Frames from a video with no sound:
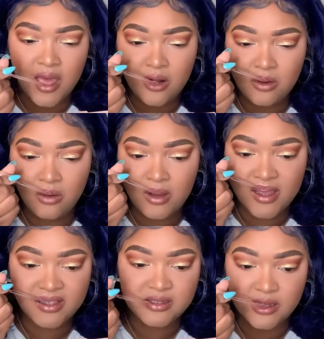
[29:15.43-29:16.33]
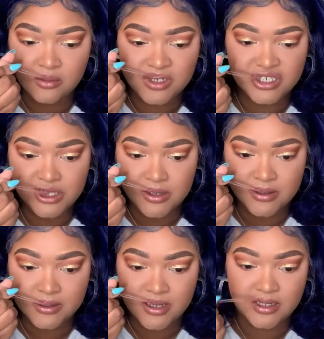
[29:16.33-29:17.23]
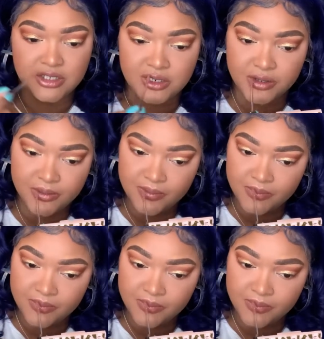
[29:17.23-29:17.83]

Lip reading: I don't know why I said it was sheer, it's not sheer.